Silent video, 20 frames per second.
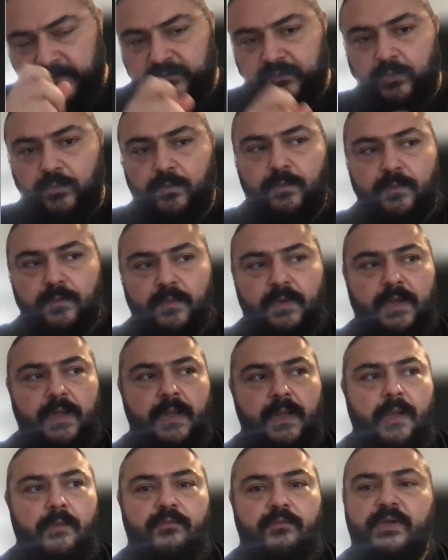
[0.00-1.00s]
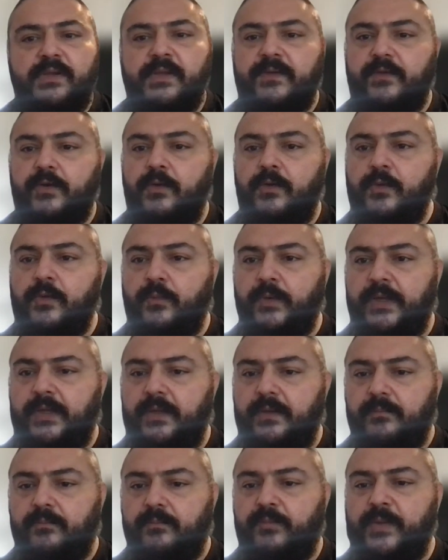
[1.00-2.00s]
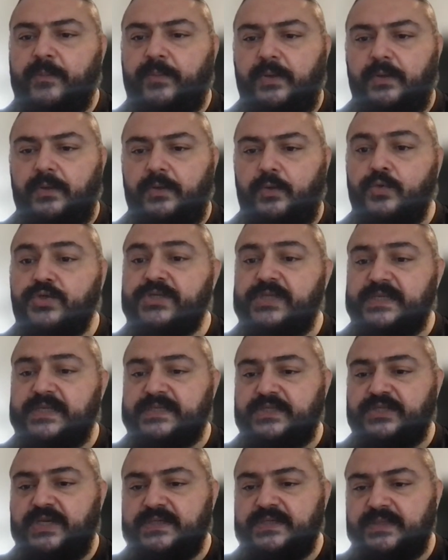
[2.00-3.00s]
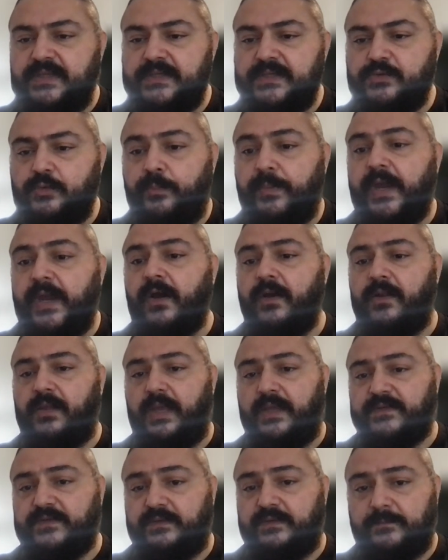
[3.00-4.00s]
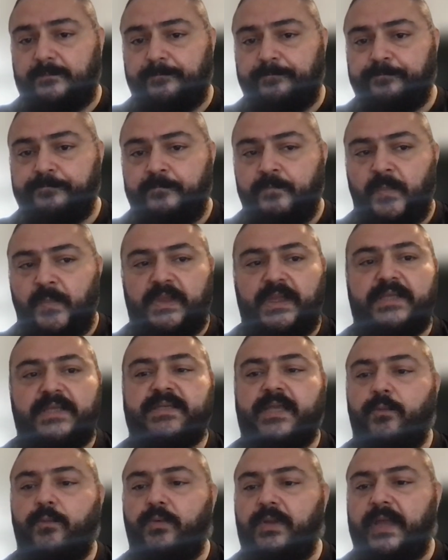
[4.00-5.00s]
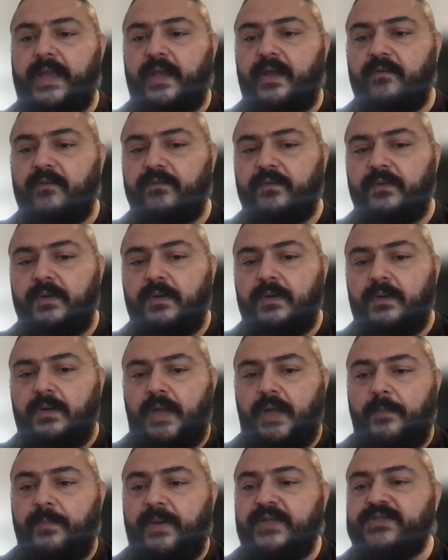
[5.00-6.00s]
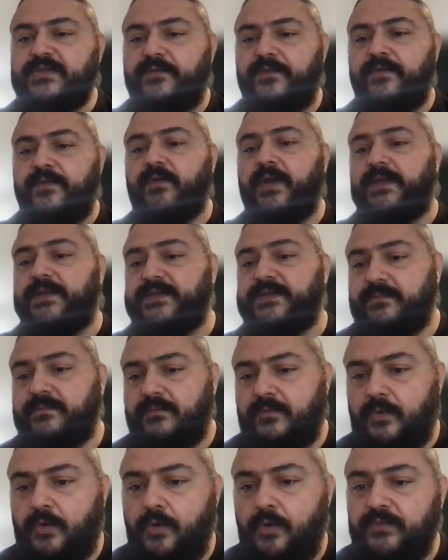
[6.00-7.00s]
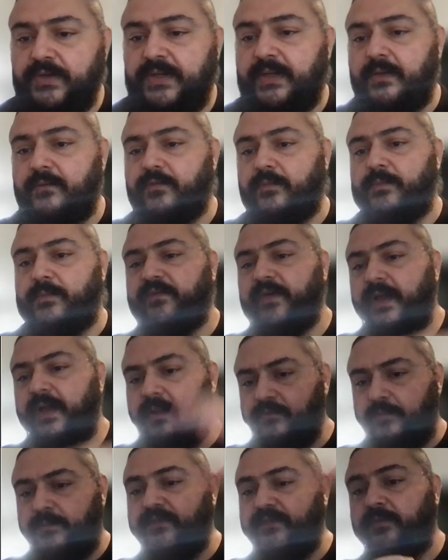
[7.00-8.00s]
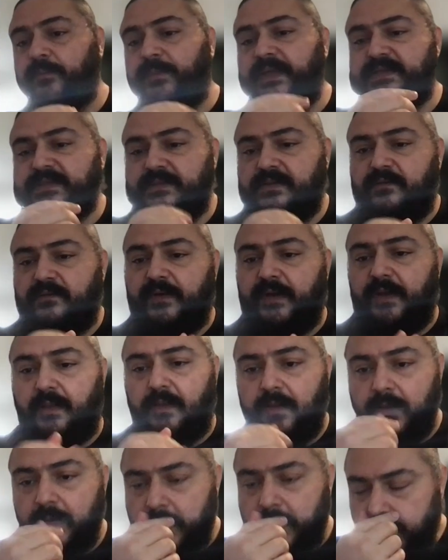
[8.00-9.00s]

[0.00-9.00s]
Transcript: And so really the only way people usually suggest is to parallelize it. Let's say we'll have a bunch of threads all reading from the file from different places in the file.